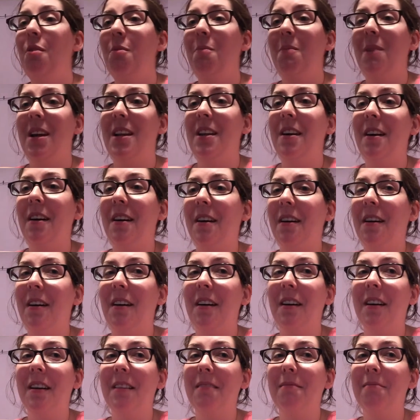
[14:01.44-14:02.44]
knew my
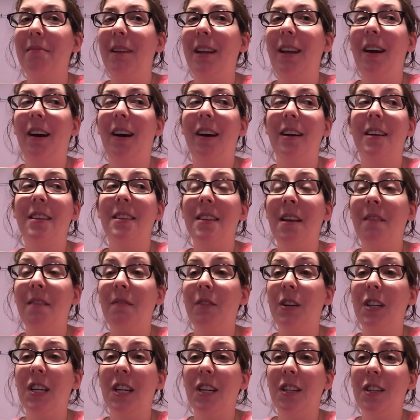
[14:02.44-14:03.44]
dog. My dog has
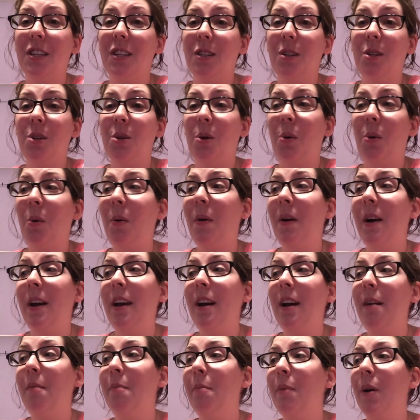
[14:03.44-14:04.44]
never touched a
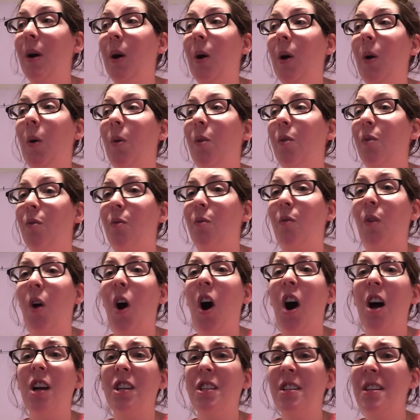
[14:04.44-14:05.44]
toy, a bone,
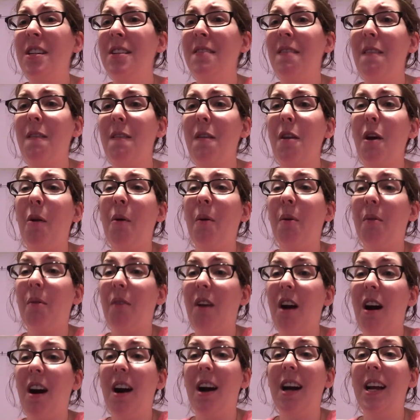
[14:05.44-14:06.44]
raw. She doesn't even know what
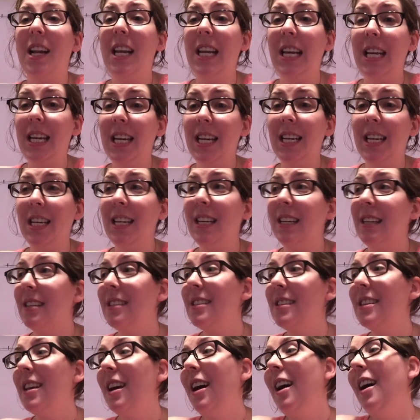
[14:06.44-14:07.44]
rawhide is.
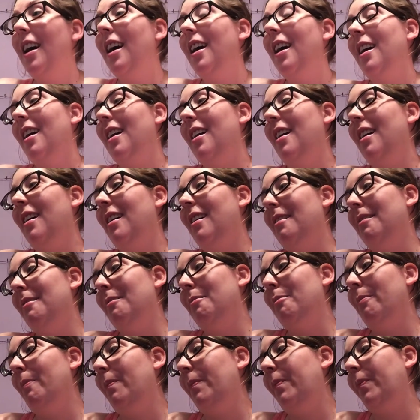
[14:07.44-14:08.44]

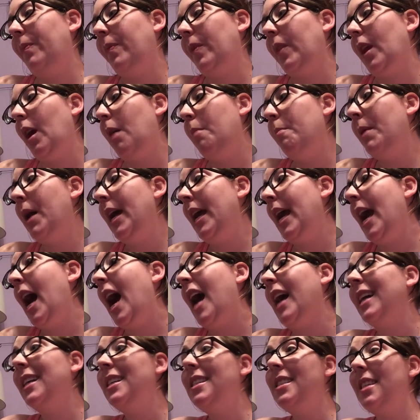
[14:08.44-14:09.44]
Um, but yeah,
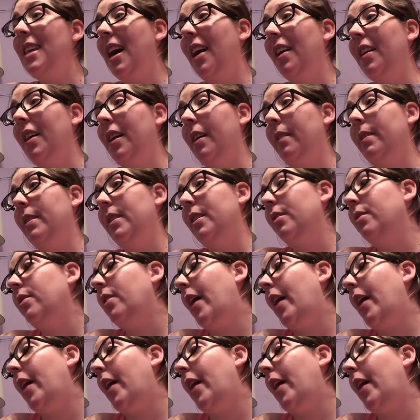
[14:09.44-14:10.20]
I can see how they would do